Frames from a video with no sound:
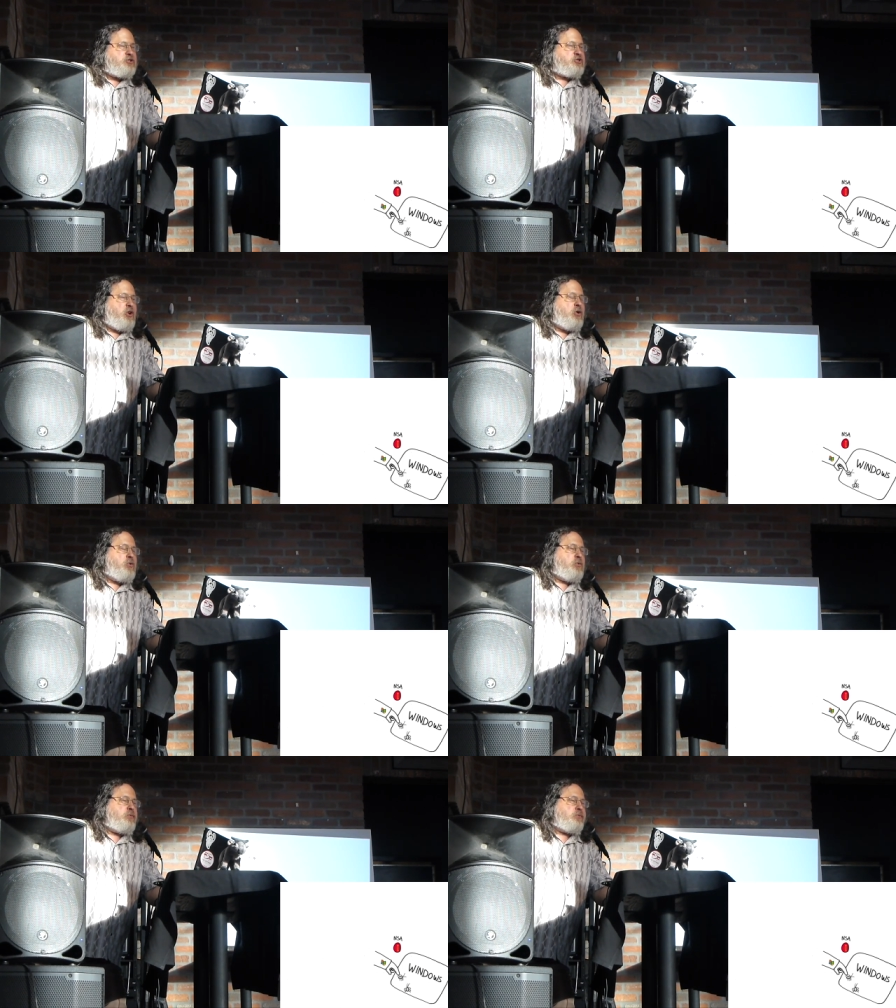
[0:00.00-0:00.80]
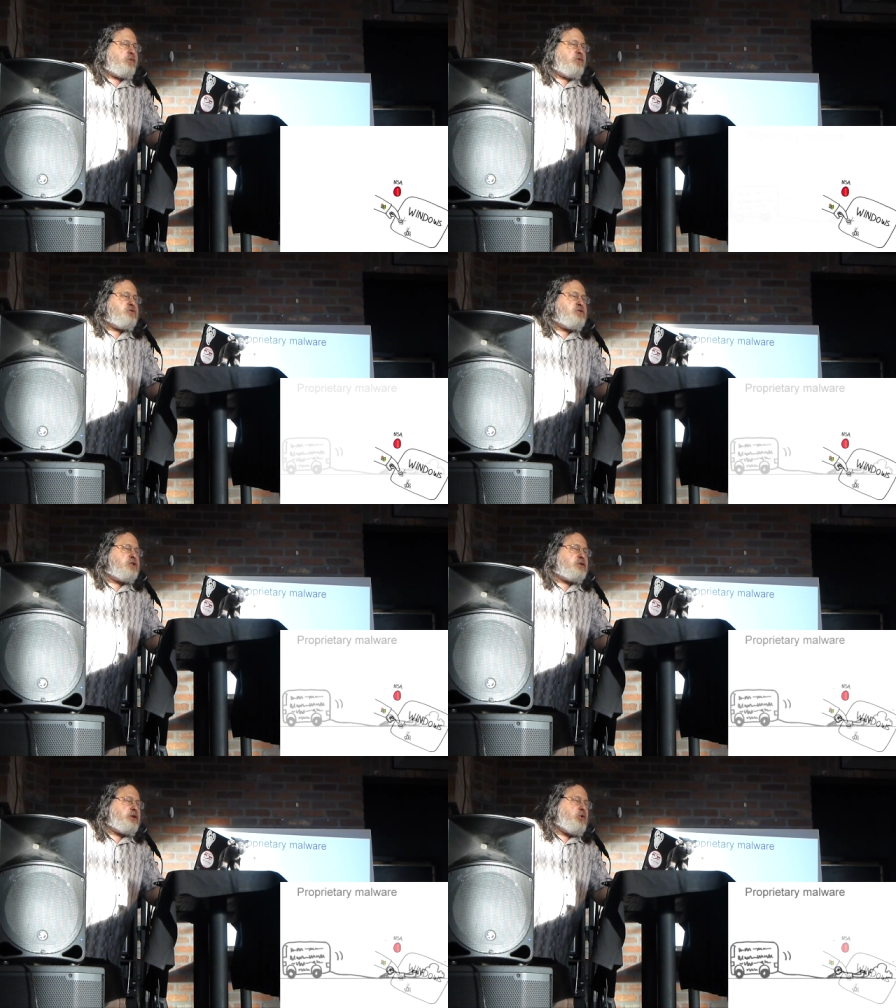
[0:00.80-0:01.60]
So
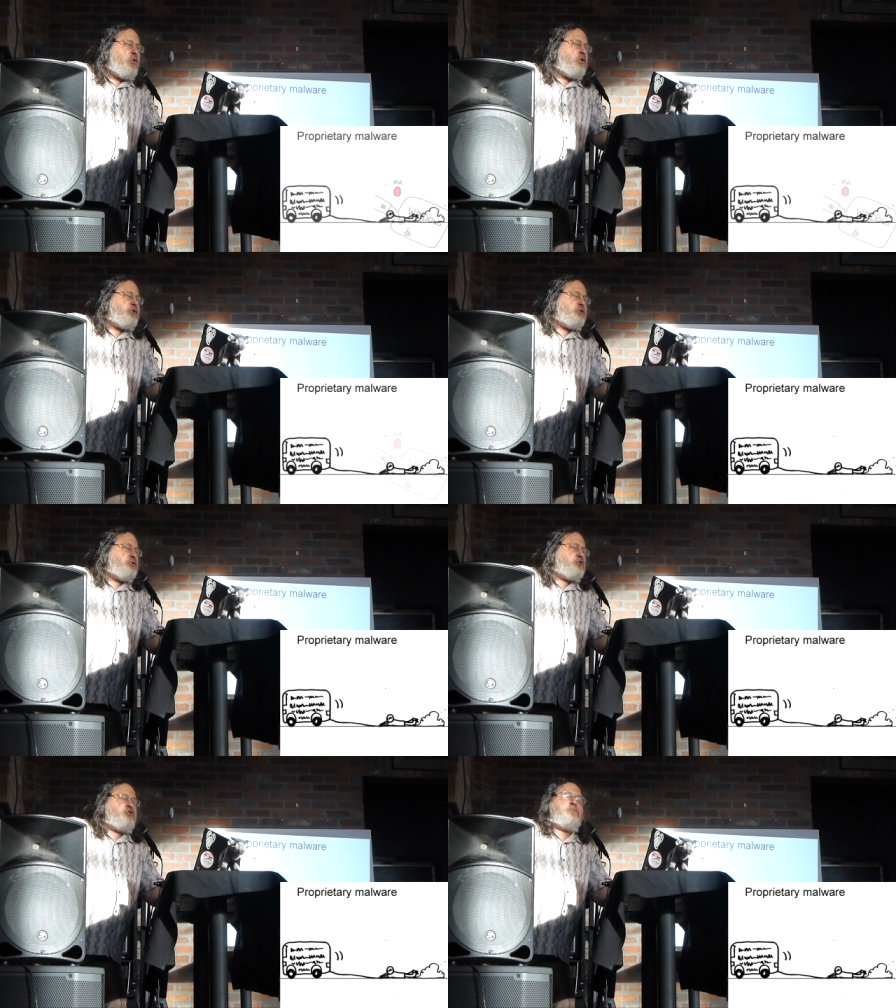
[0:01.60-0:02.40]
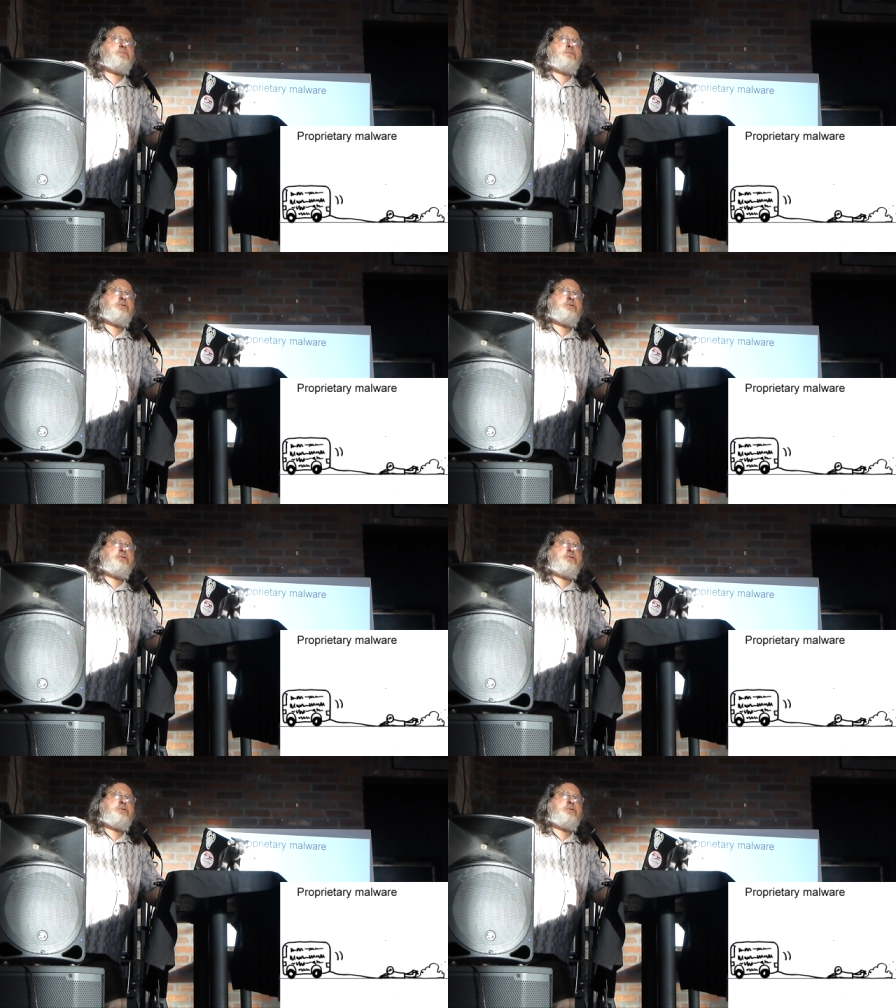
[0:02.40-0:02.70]
nearly all users of